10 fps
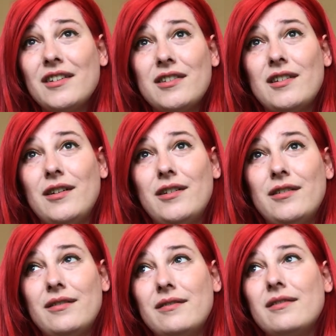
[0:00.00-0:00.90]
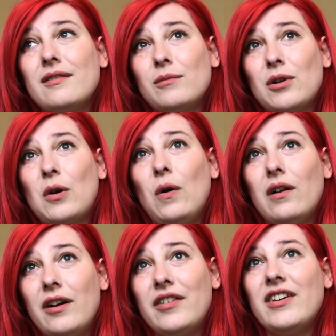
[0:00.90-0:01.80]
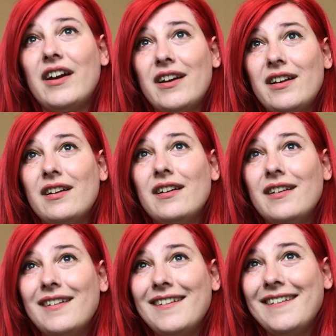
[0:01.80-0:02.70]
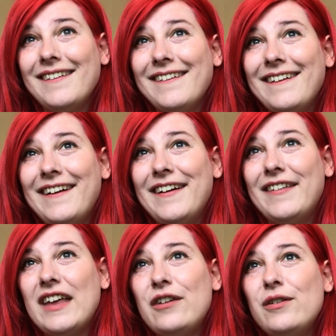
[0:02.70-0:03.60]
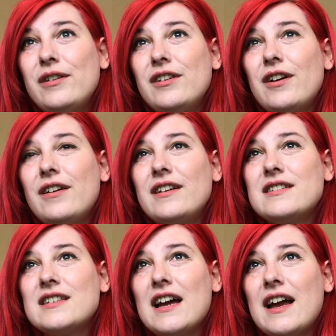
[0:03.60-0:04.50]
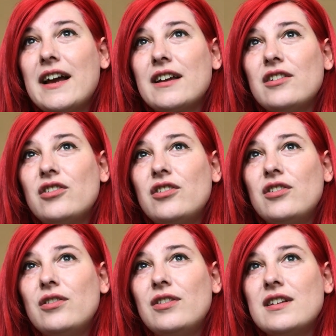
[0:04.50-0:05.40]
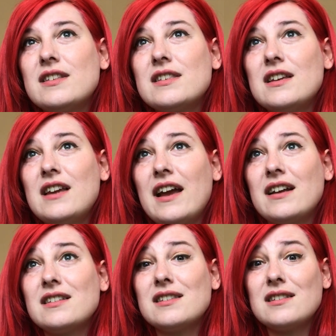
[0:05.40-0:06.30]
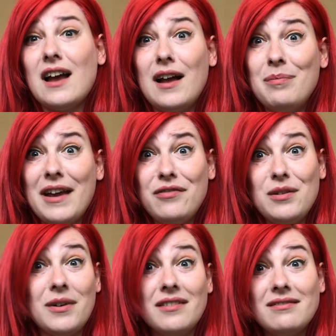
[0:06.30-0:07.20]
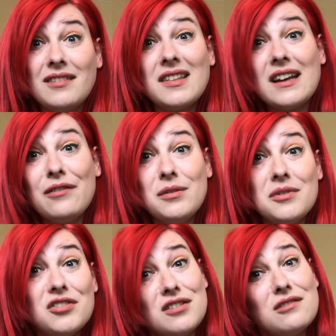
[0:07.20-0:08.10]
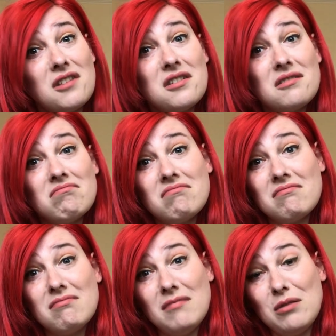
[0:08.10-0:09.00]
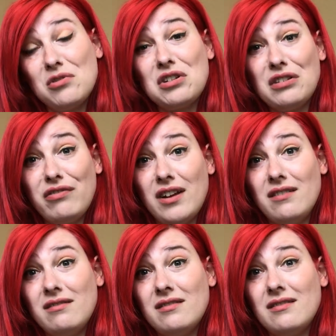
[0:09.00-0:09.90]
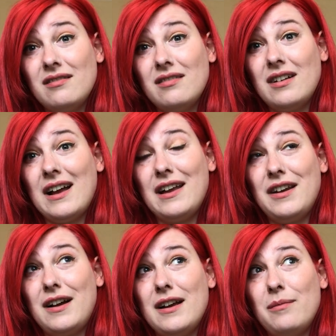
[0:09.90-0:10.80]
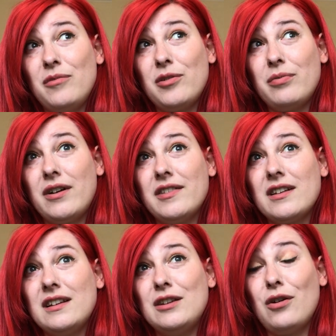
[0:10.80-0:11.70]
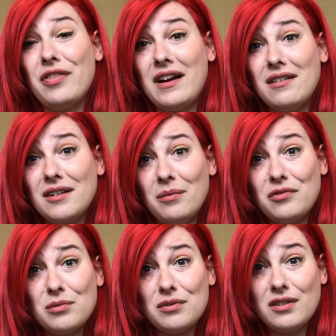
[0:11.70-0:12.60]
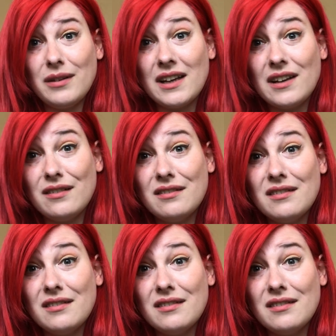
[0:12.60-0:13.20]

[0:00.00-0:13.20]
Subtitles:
So I'm going to call her today. Who are you going to tag to do this next? Everyone. I think everyone should do this. It was good fun, and I am surprisingly not that uncomfortable doing it.